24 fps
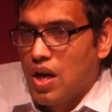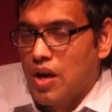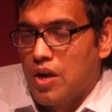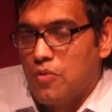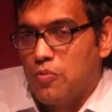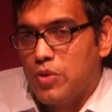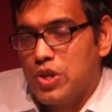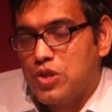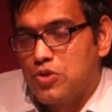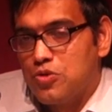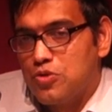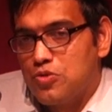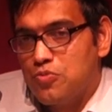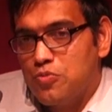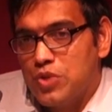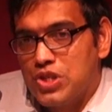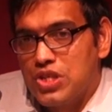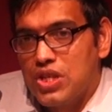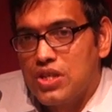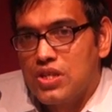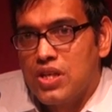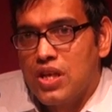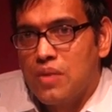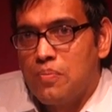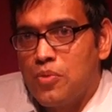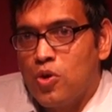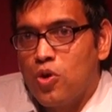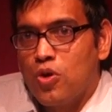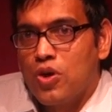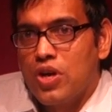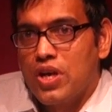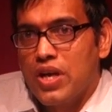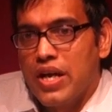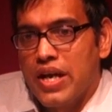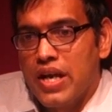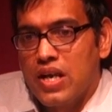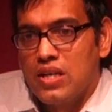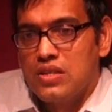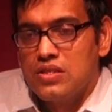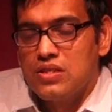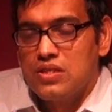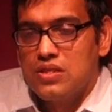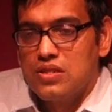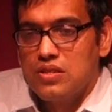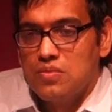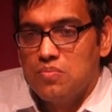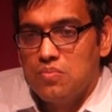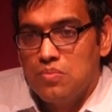And which other broker
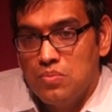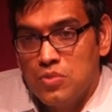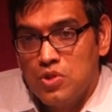has